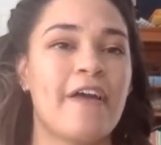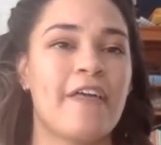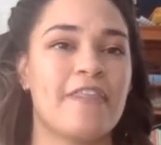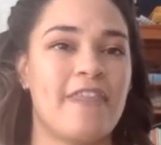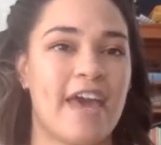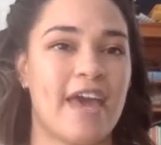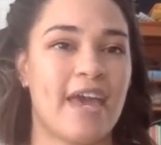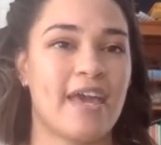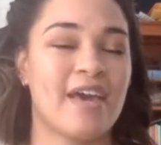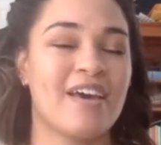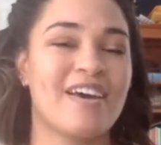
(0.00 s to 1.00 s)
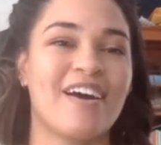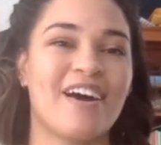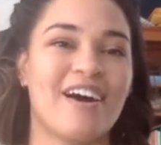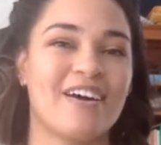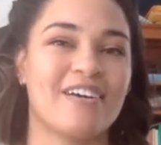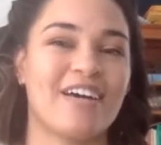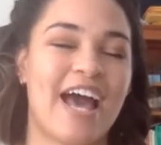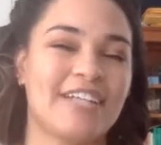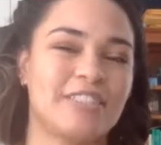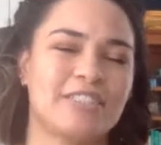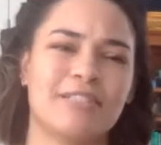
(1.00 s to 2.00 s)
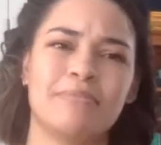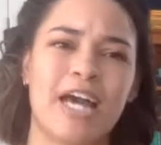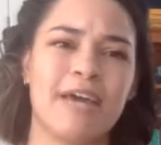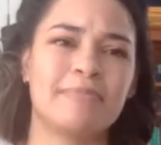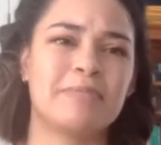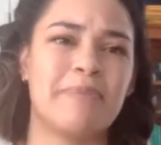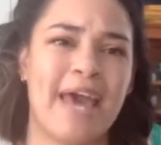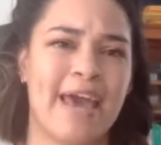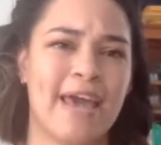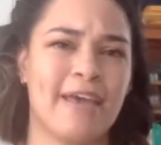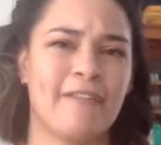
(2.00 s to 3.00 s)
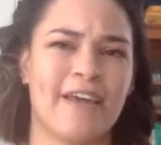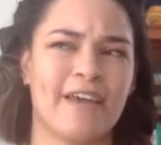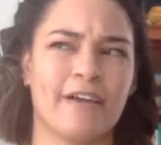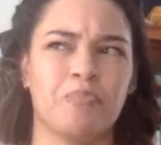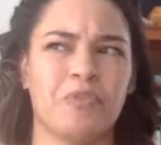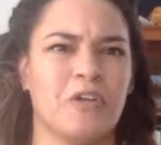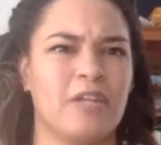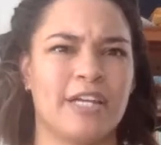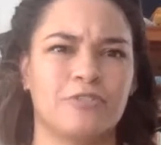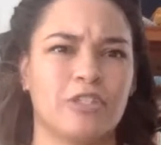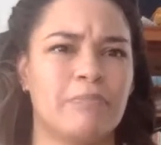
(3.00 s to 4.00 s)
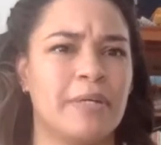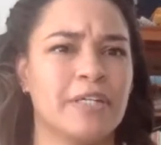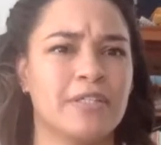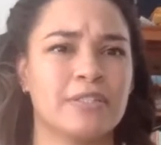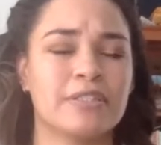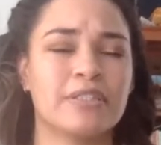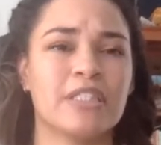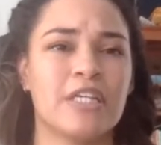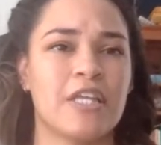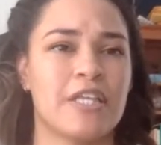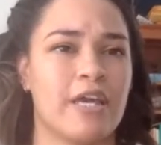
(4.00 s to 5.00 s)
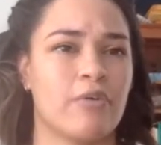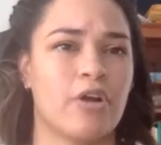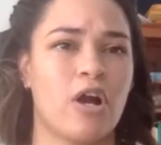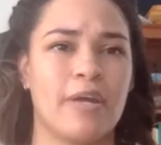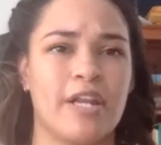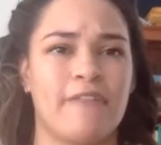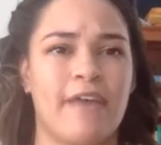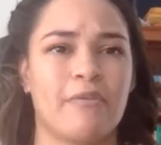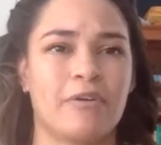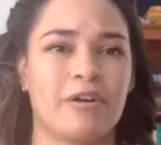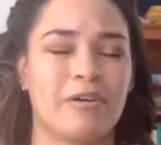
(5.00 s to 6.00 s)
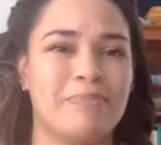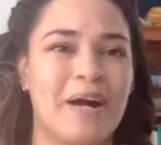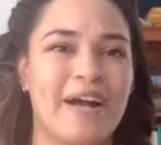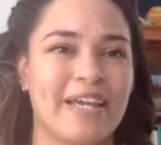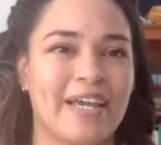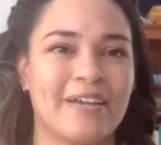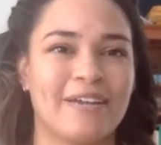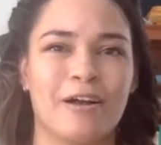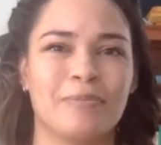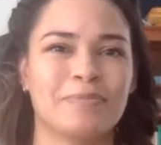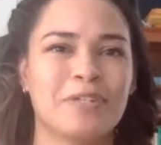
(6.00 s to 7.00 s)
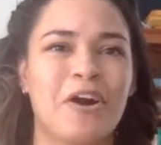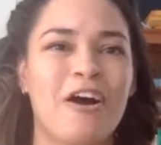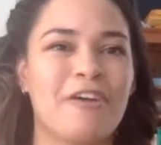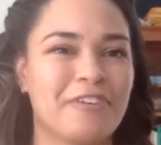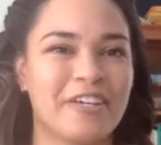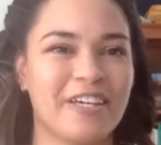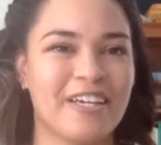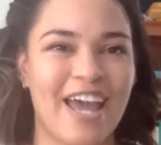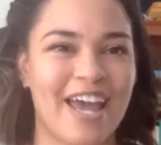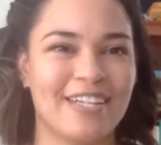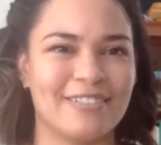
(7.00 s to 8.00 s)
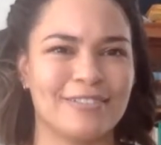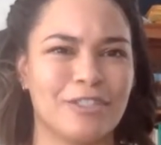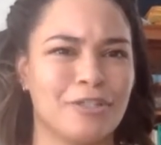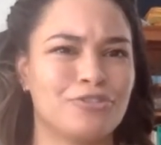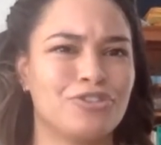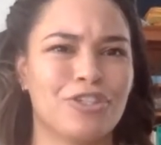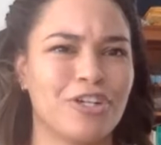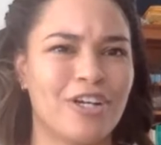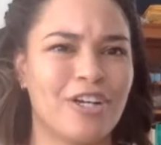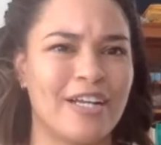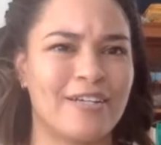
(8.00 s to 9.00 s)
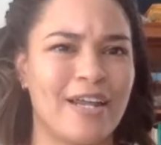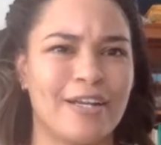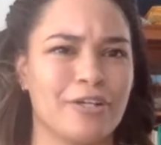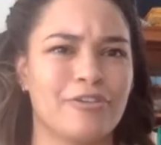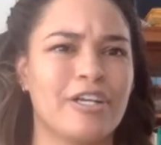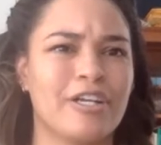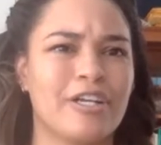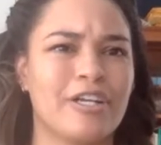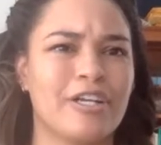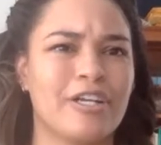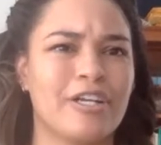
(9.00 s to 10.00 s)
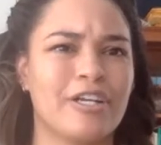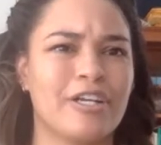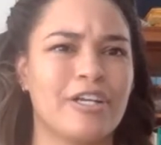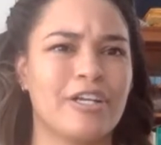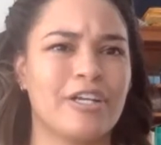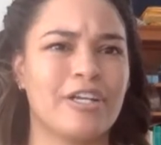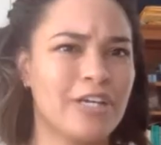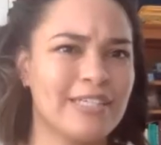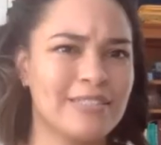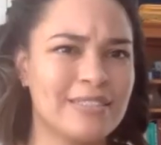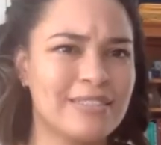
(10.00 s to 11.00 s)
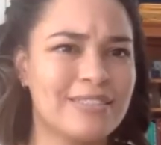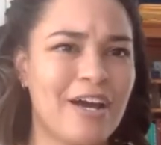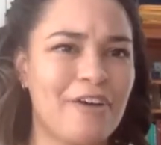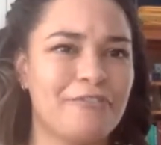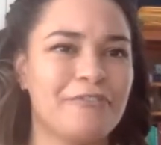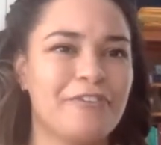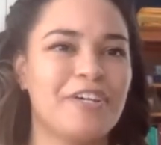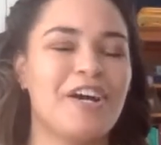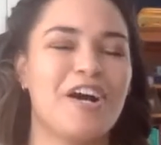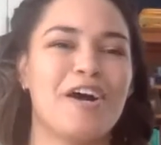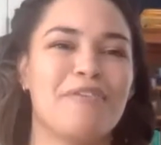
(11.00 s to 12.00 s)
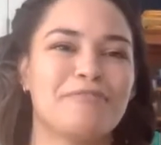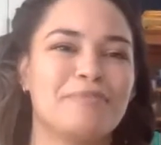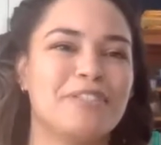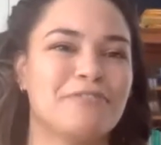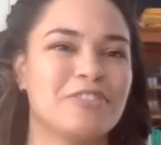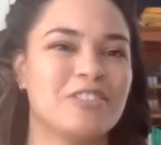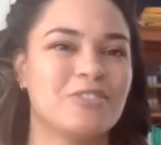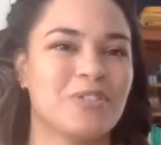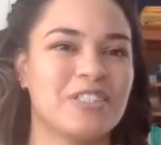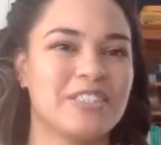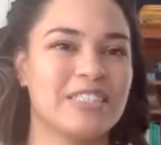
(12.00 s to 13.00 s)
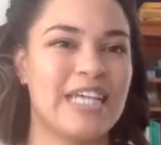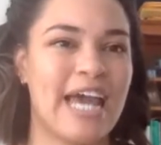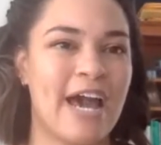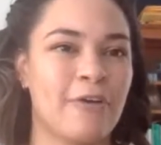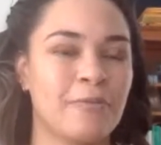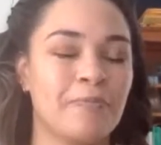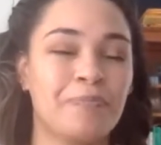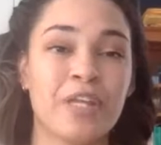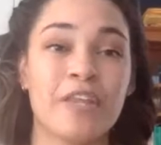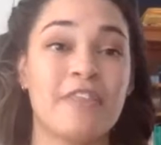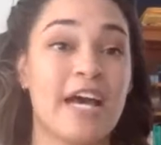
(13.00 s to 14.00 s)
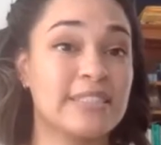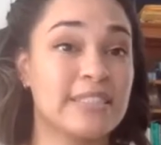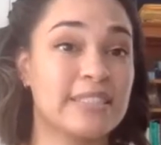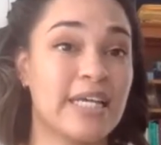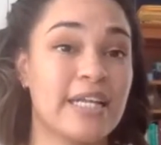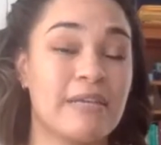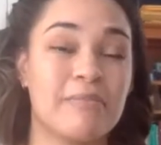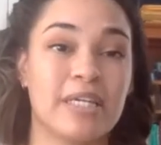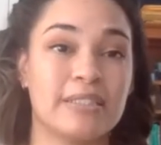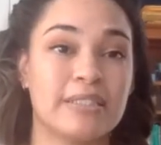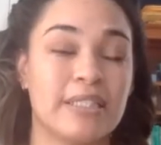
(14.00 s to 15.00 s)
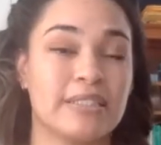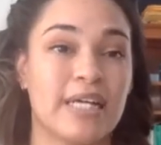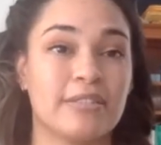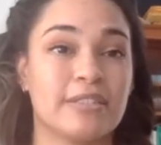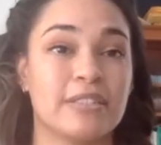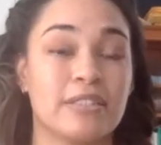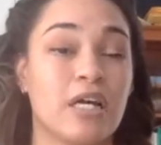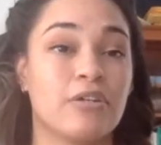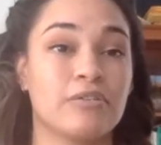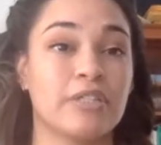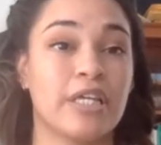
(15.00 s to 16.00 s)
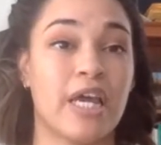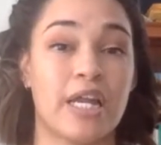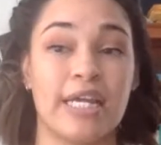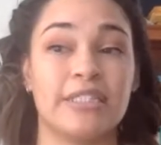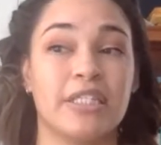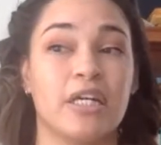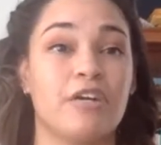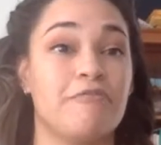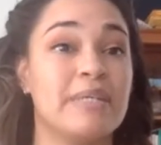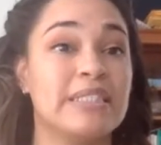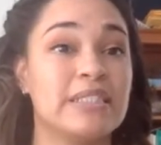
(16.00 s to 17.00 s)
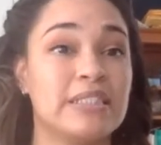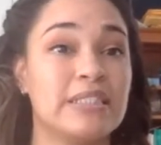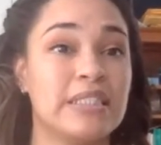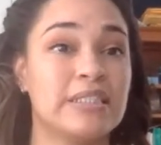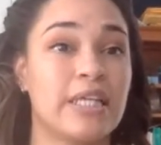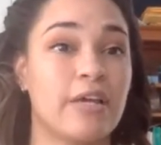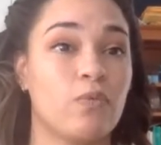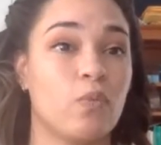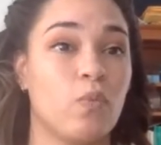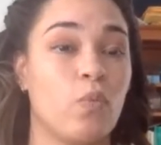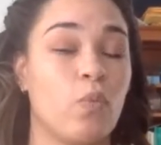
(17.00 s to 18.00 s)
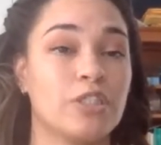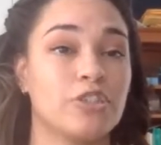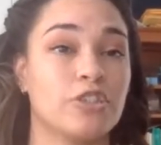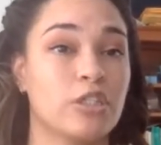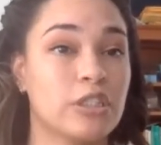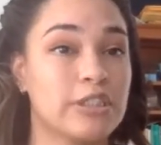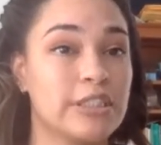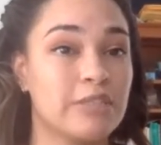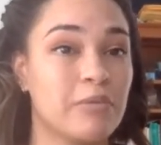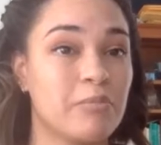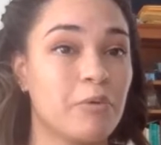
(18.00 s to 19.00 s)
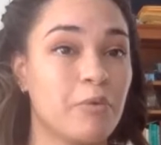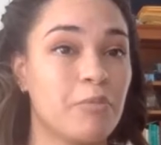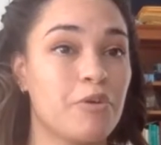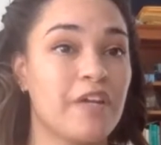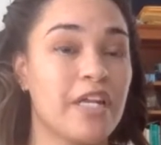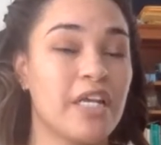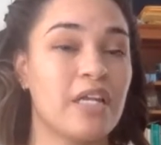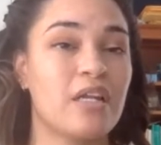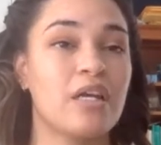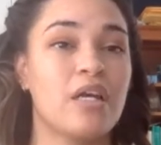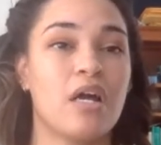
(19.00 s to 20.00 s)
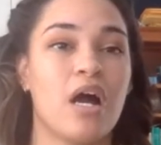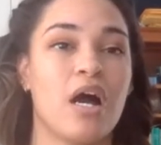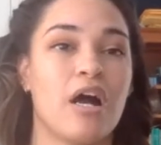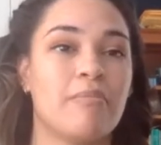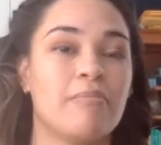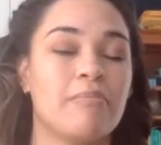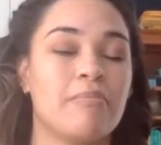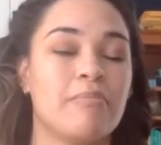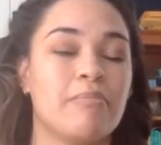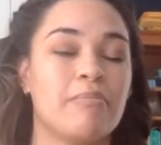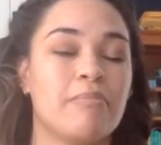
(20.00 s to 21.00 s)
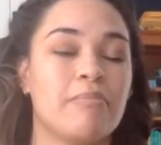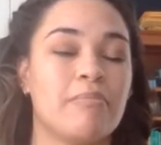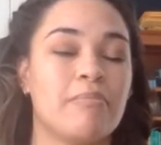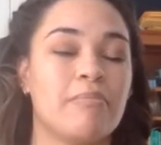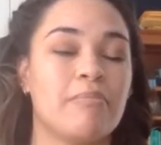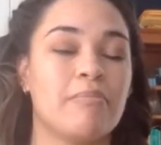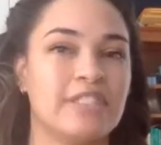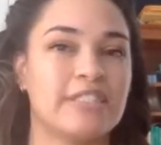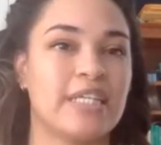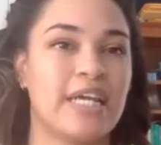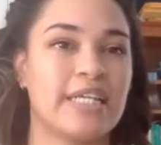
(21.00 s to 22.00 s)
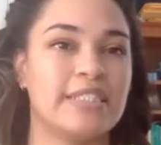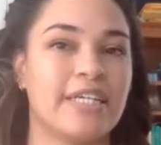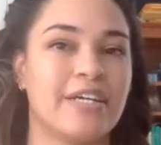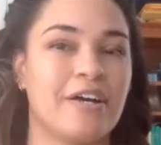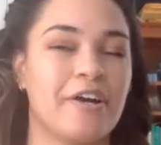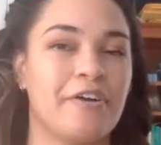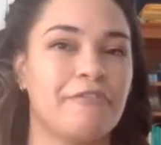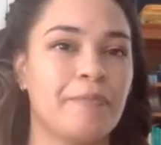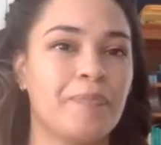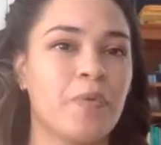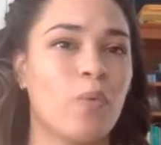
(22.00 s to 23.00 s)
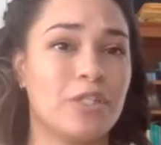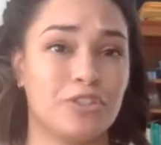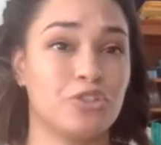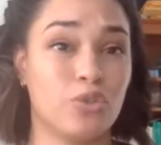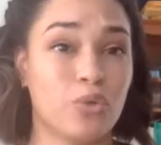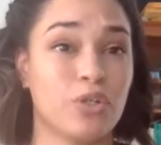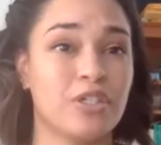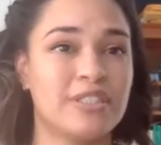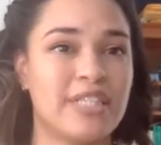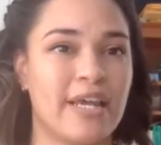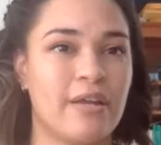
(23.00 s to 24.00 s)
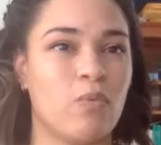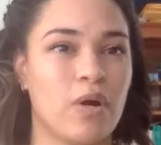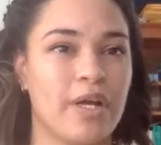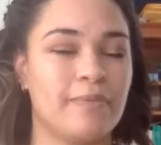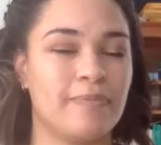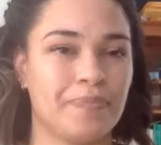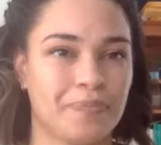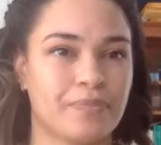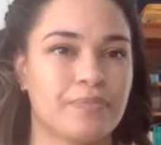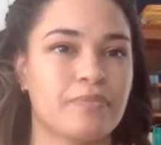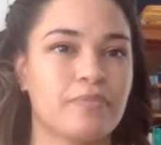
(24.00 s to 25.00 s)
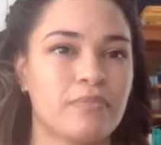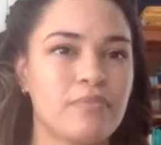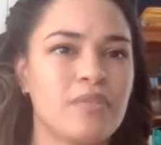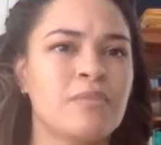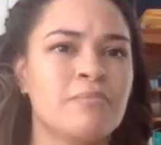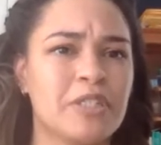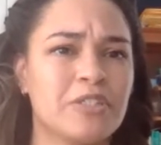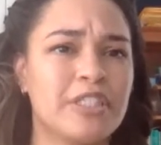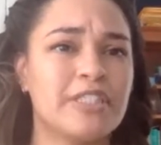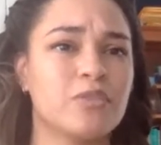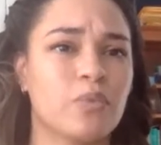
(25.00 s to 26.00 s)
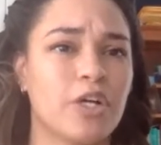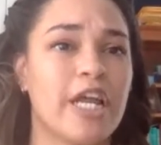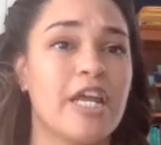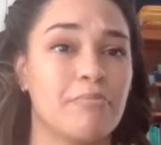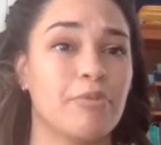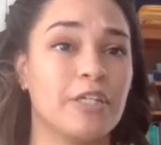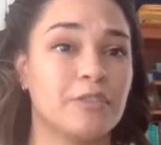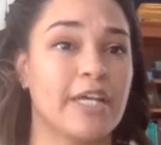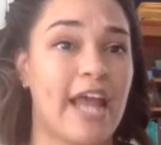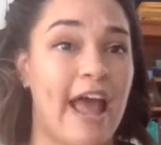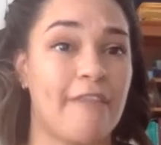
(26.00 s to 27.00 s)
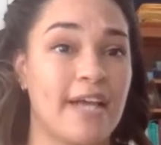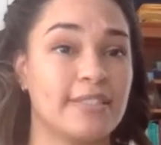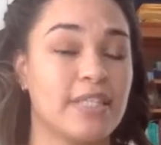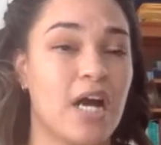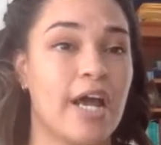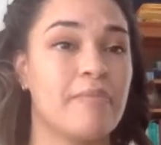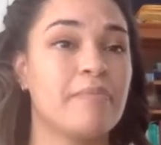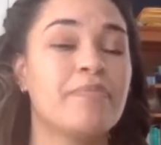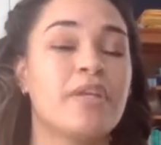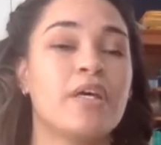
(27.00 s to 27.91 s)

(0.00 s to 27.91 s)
They had to sometimes pay like electric bills. They were going and they were buying coffee and sugar and ingredients like cookies and stuff from different stores in town. That's exciting because it tells us not only an idea of businesses and what circles these women were moving in, but it also gives us an idea of what stores and what buildings were in Brunswick at that time.